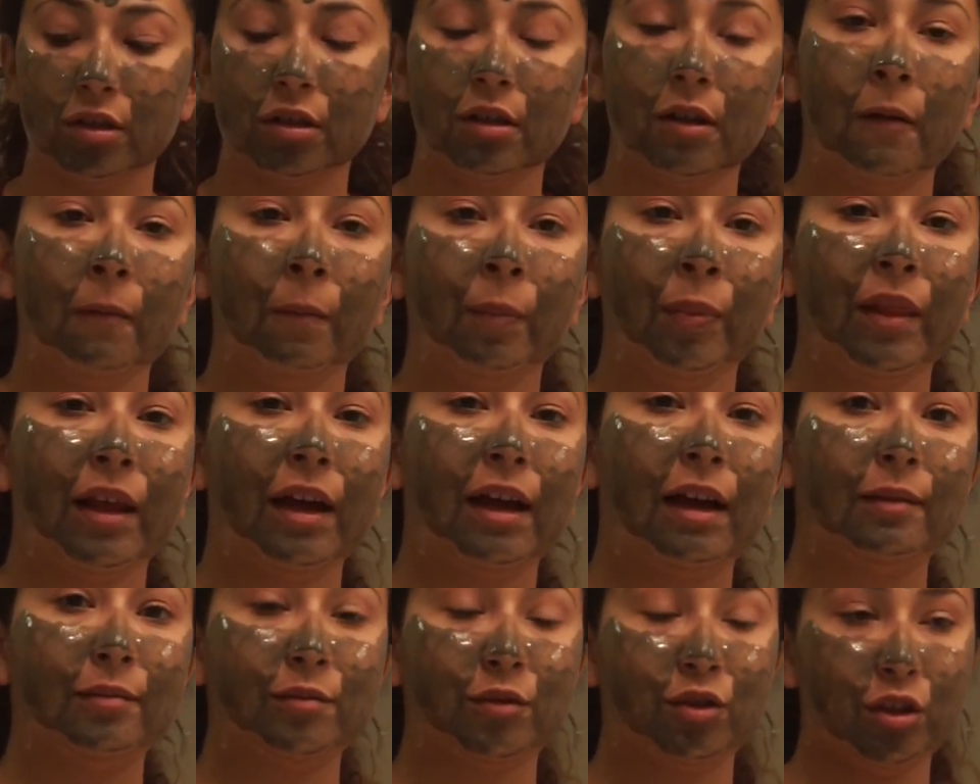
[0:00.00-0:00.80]

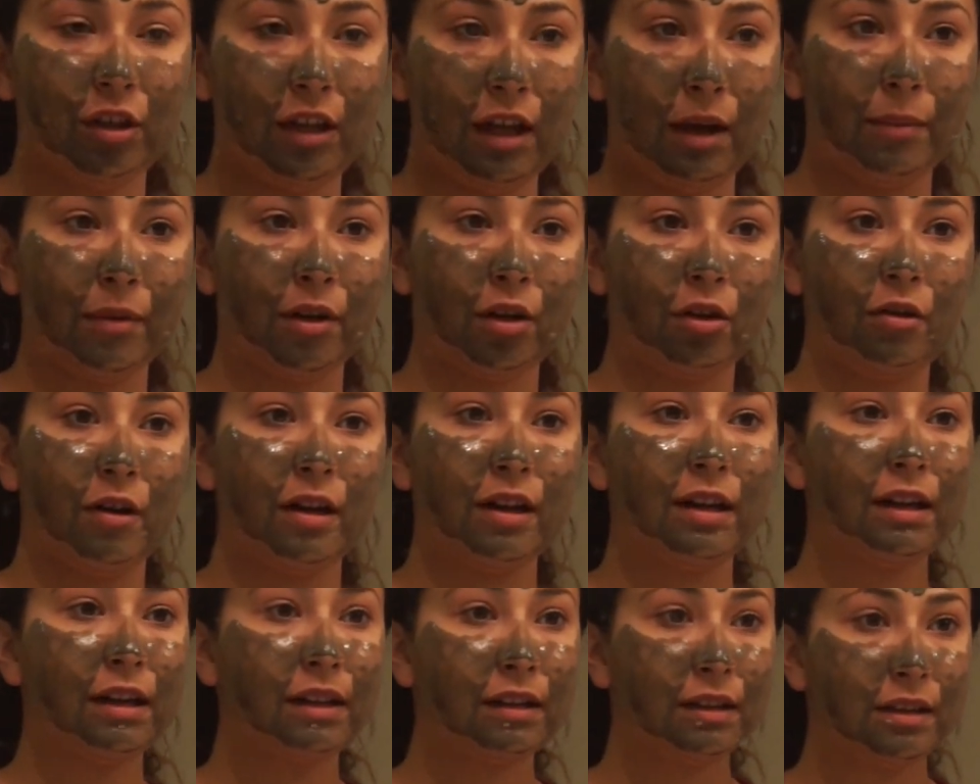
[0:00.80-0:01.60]
So yeah, I'm going to go ahead
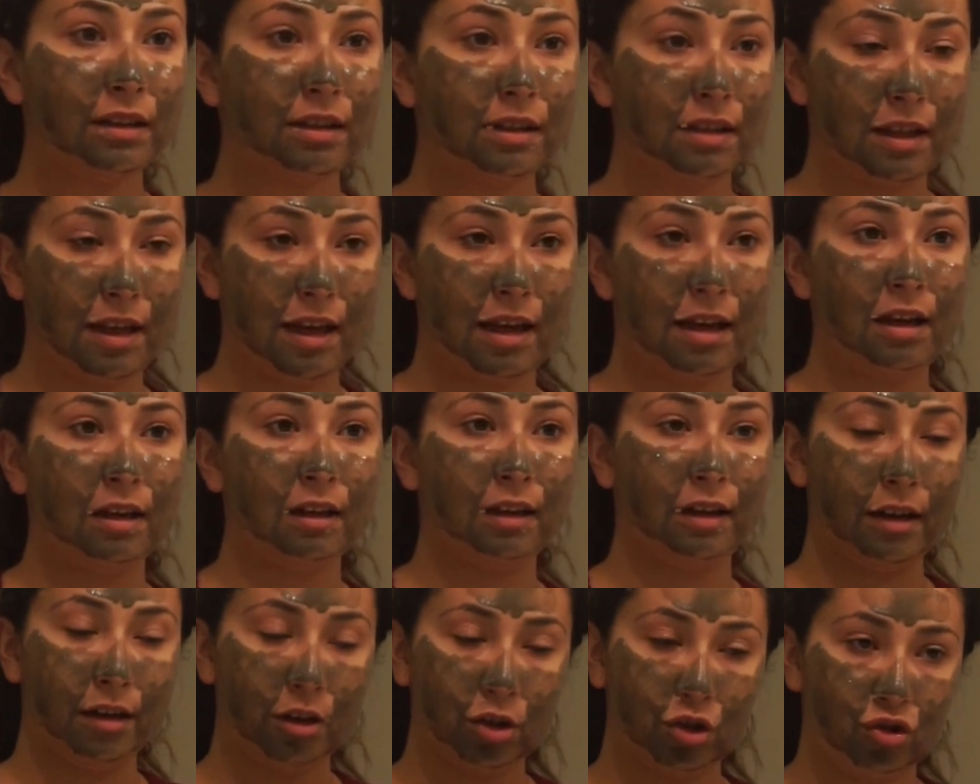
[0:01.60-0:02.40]
and let this sit and
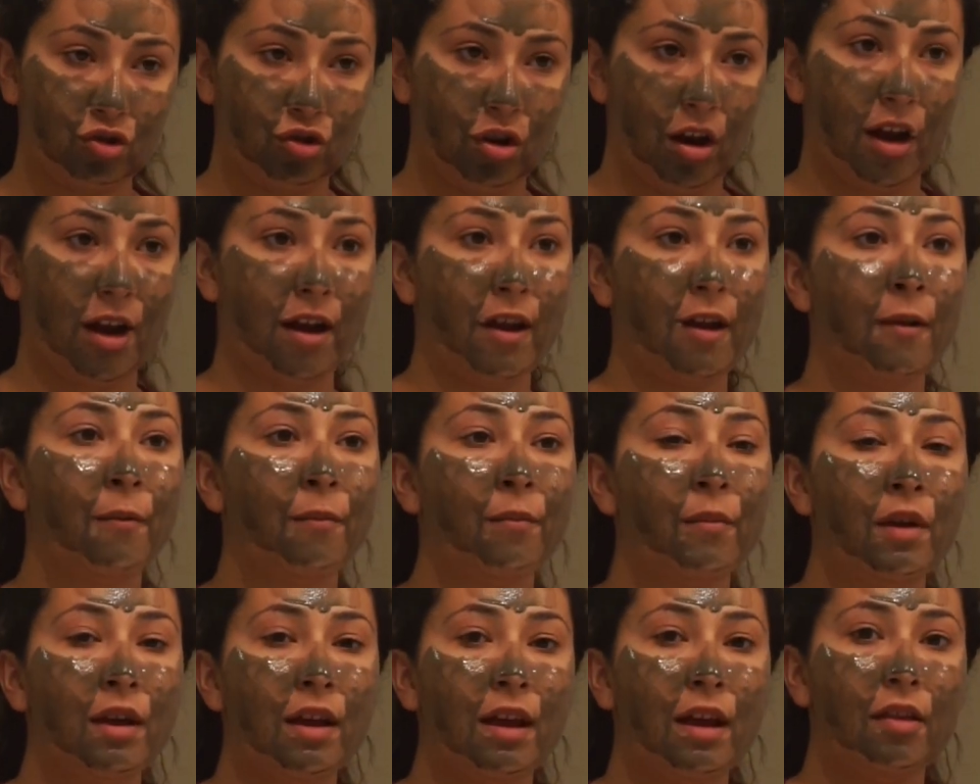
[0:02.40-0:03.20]
let it dry,
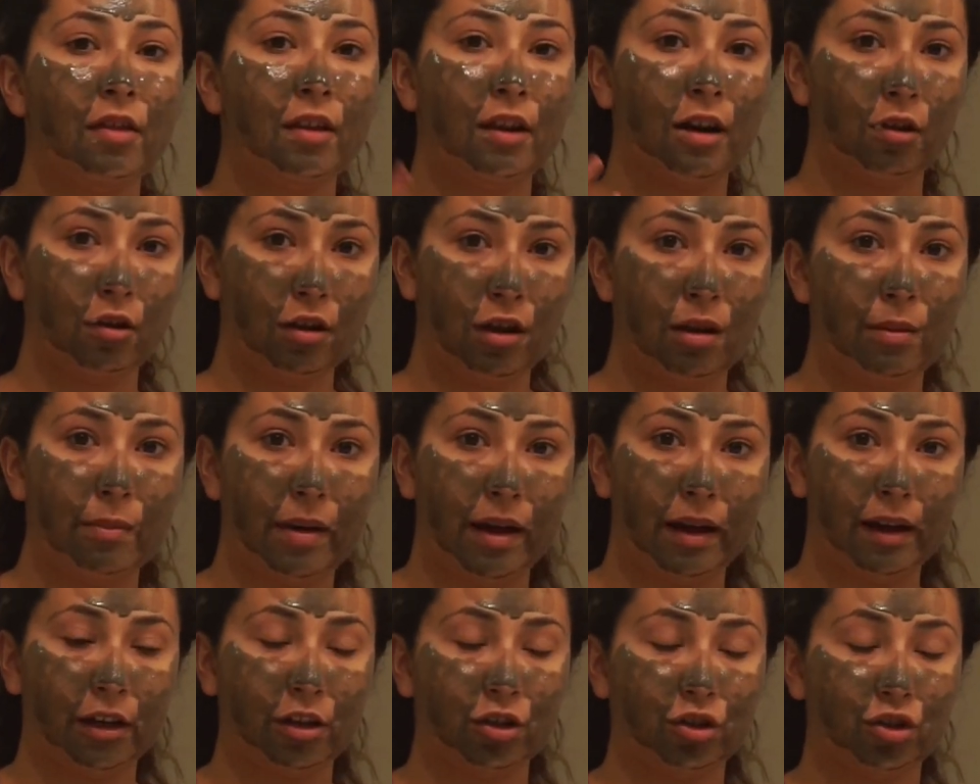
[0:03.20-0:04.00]
and then I'll come
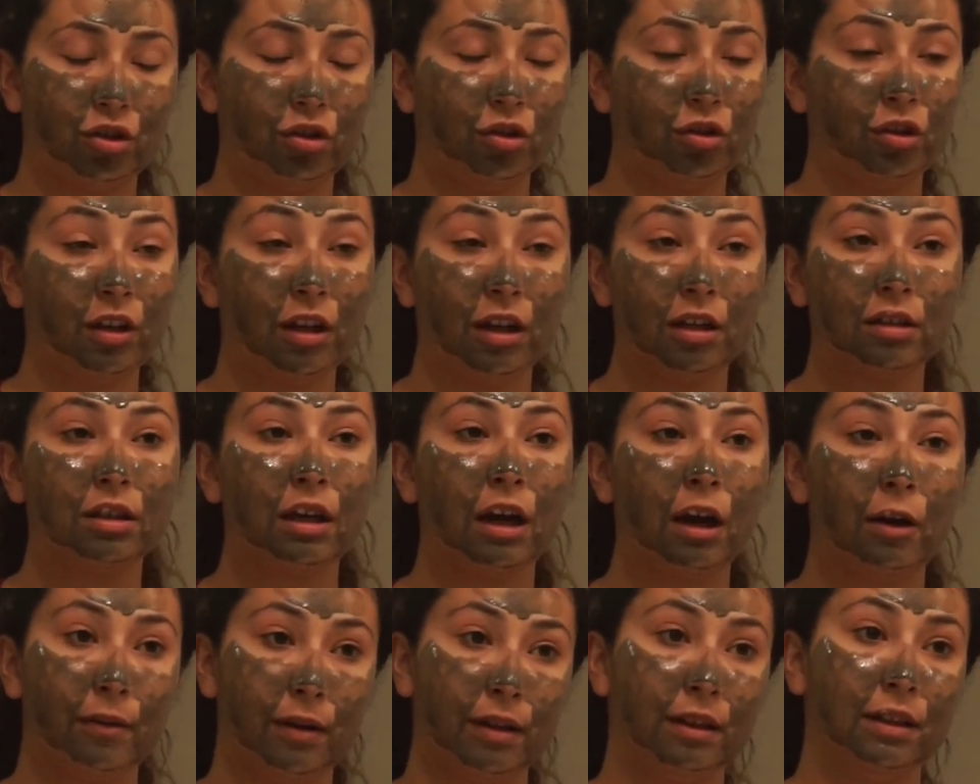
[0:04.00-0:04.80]
back and show you guys
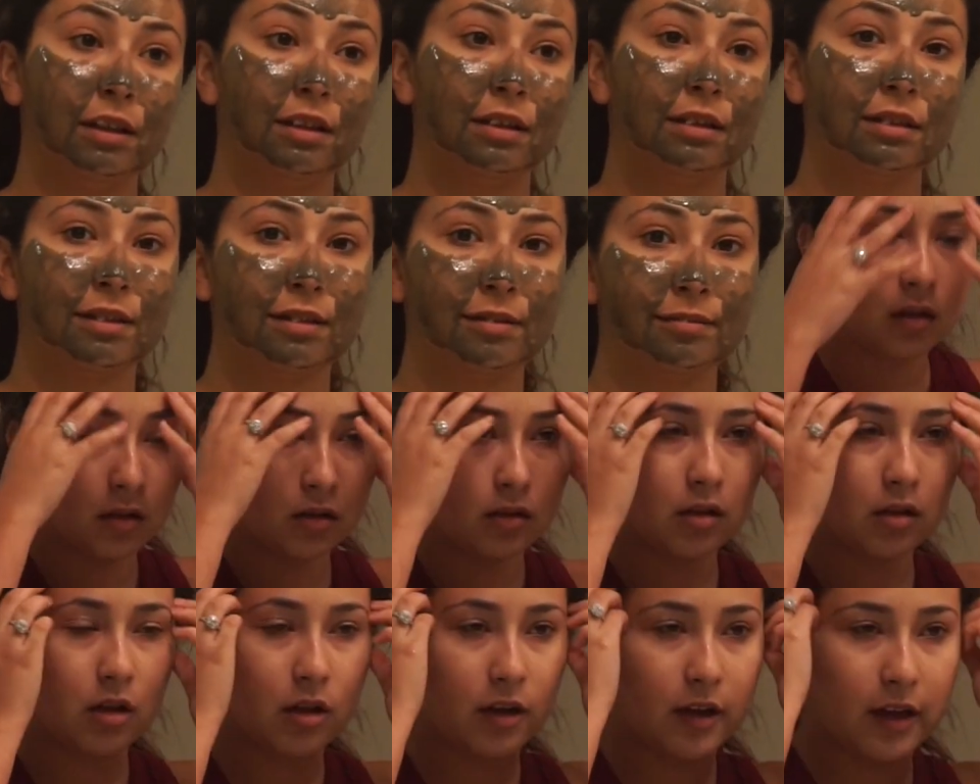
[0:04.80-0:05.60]
how it looks.
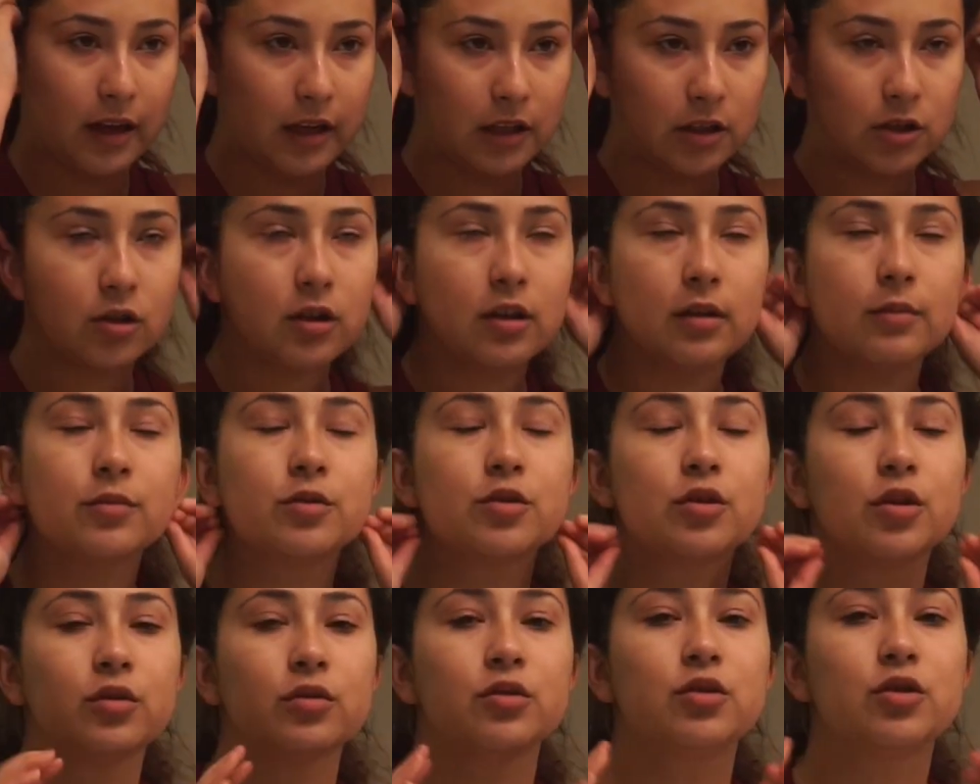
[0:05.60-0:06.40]
Okay, so I'm
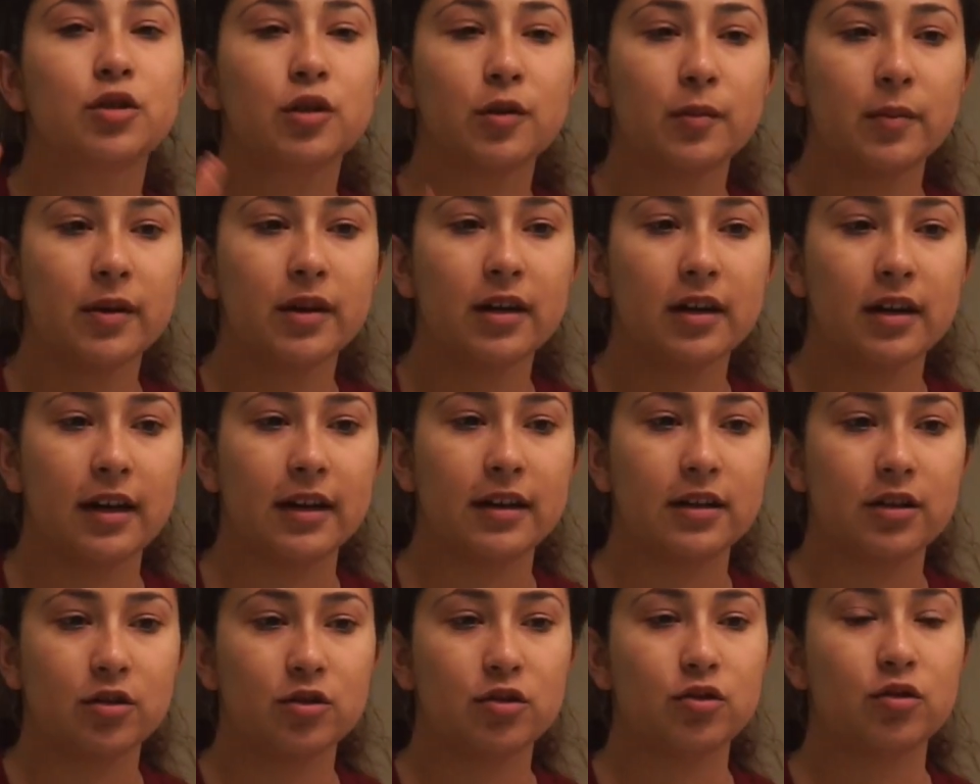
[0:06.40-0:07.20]
so stupid and
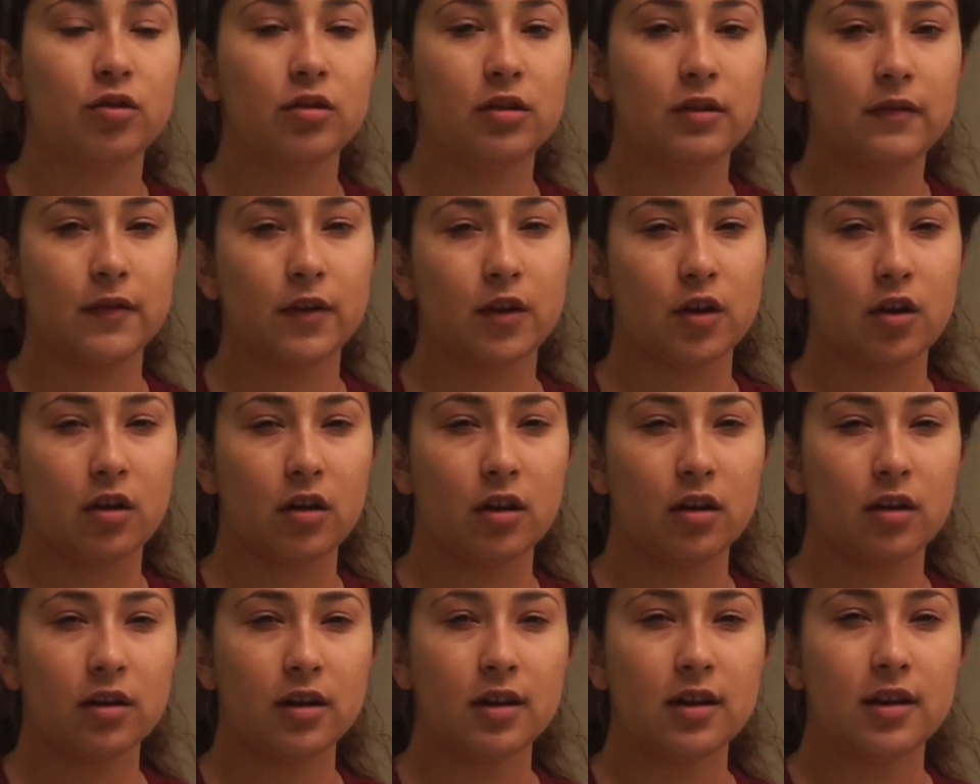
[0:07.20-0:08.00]
I totally
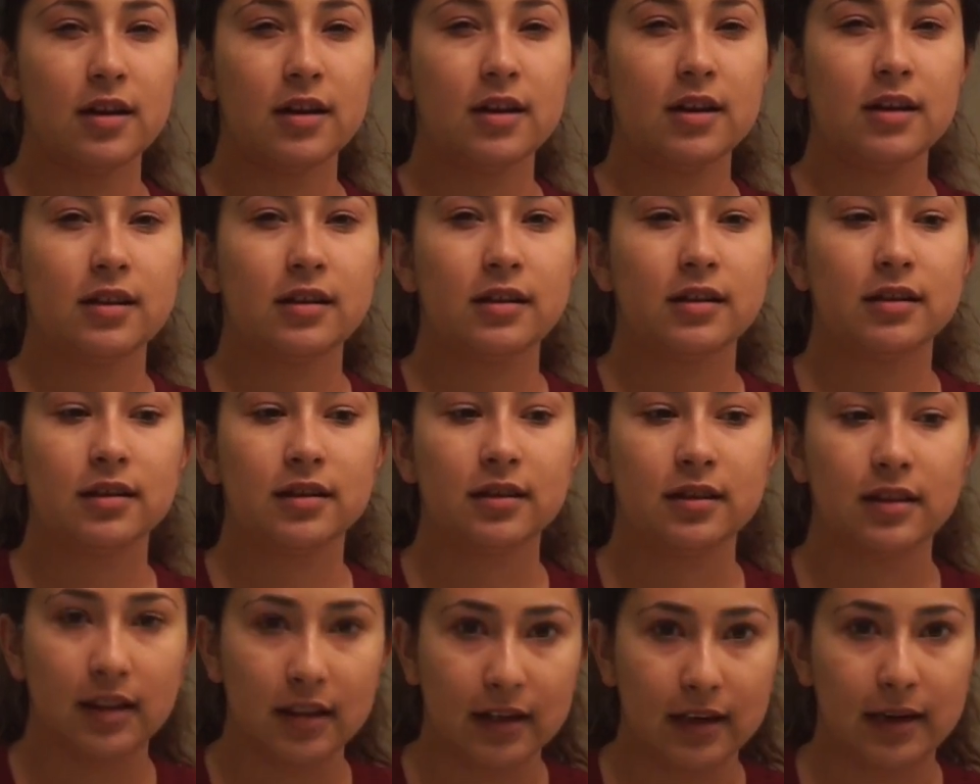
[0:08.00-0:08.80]
forgot
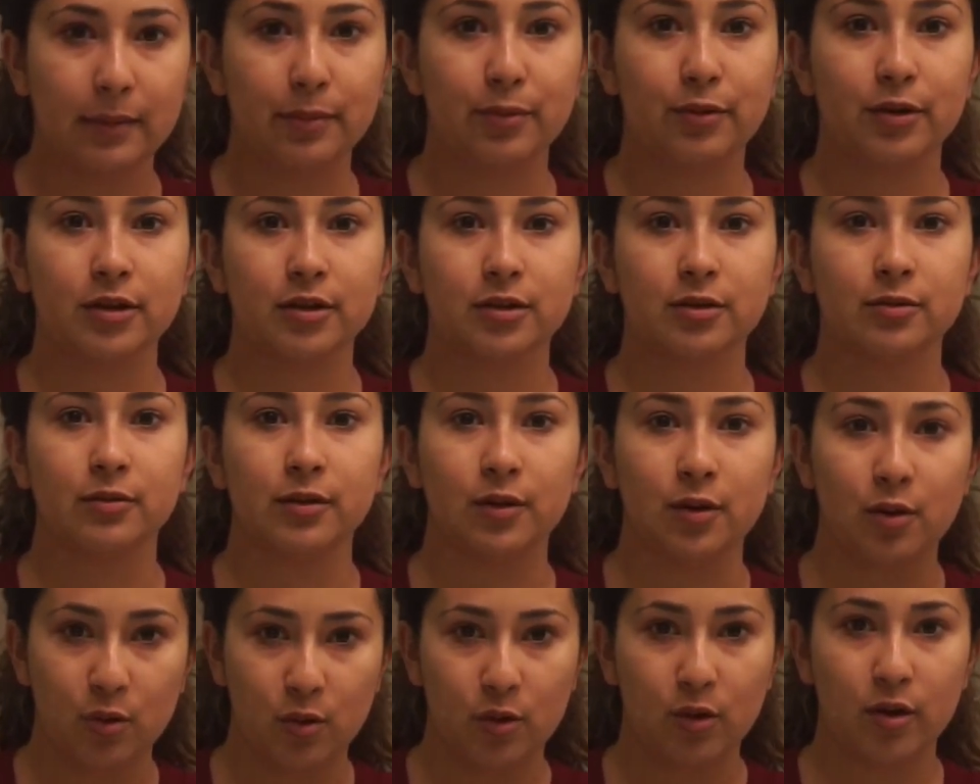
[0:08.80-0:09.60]
that I pressed
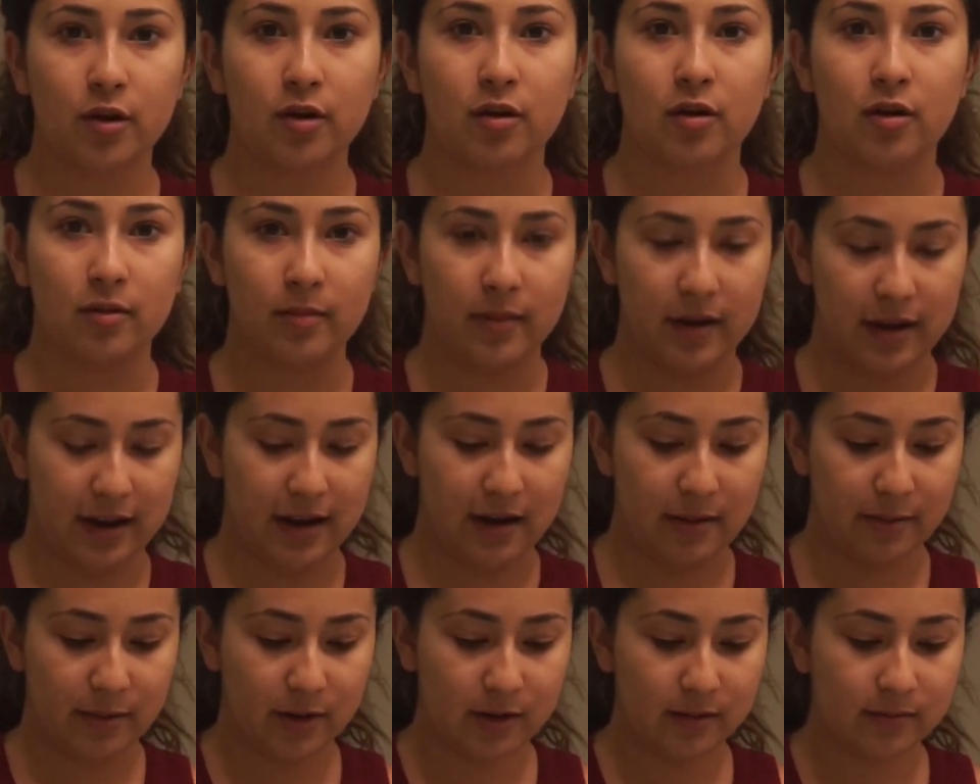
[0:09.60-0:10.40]
record on my
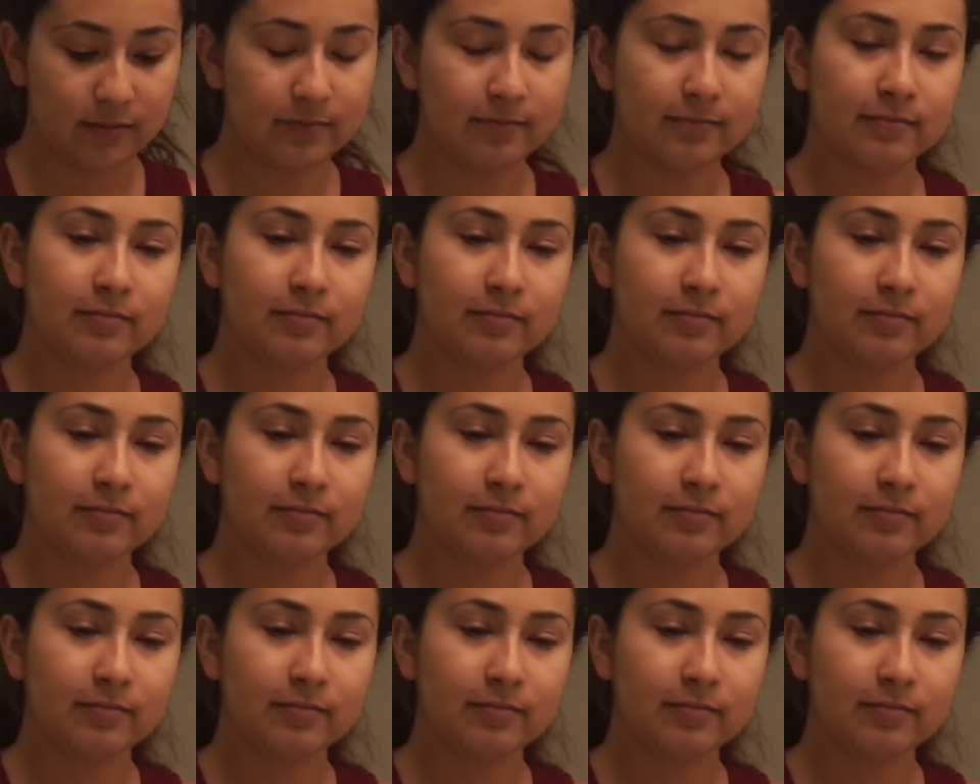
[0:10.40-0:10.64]
camera.